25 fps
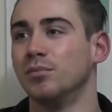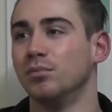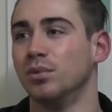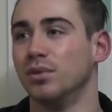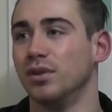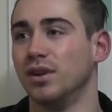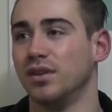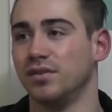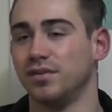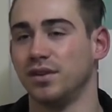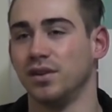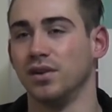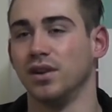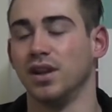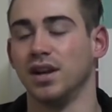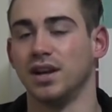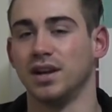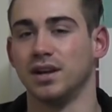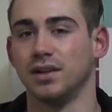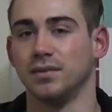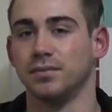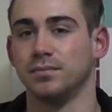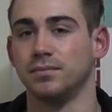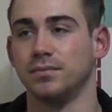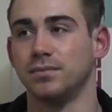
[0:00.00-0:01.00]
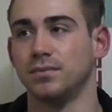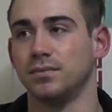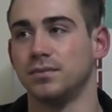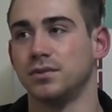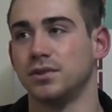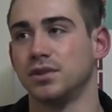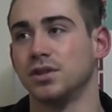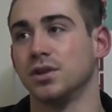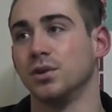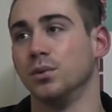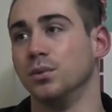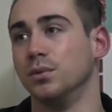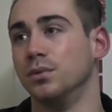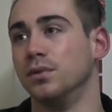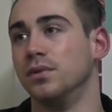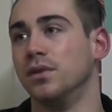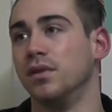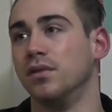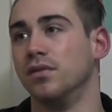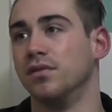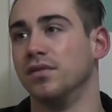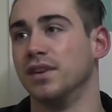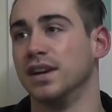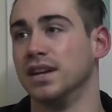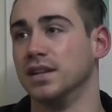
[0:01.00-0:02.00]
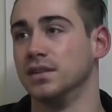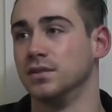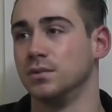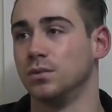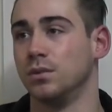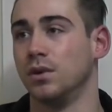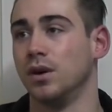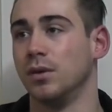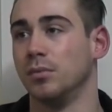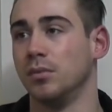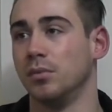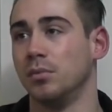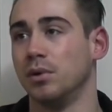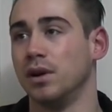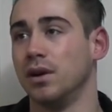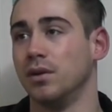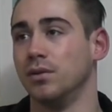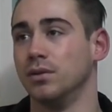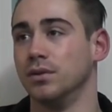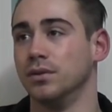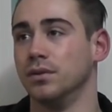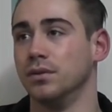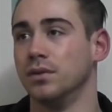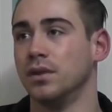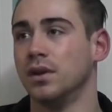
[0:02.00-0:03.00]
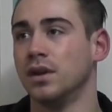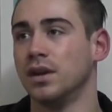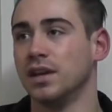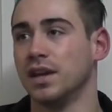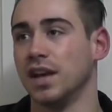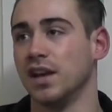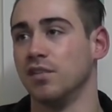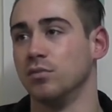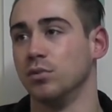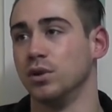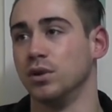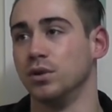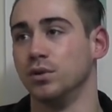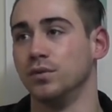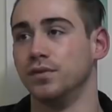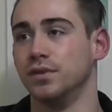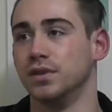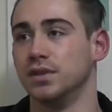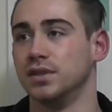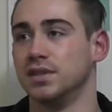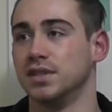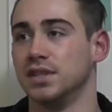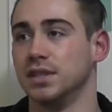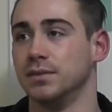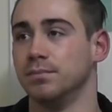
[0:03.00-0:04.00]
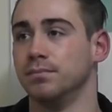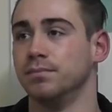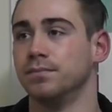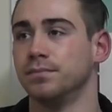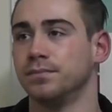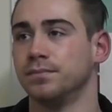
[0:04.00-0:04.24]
But I felt like I showed the fans what I'm about and gave my all for the team.